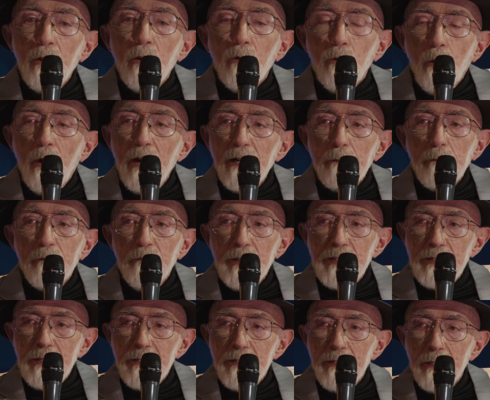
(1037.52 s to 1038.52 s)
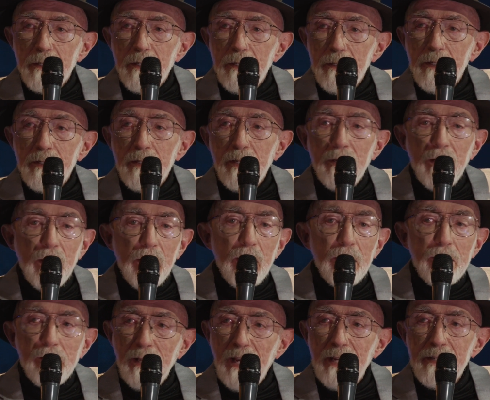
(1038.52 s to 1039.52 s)
quantum physicists,
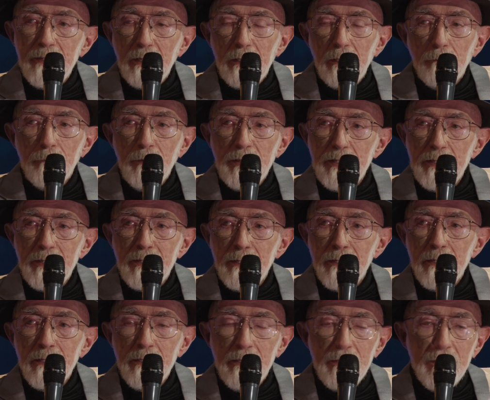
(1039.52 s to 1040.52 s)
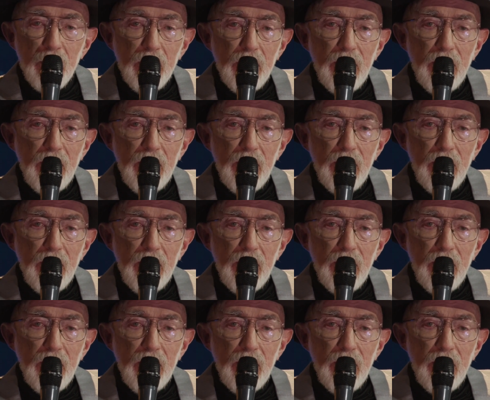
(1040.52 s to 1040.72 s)
classical physicists,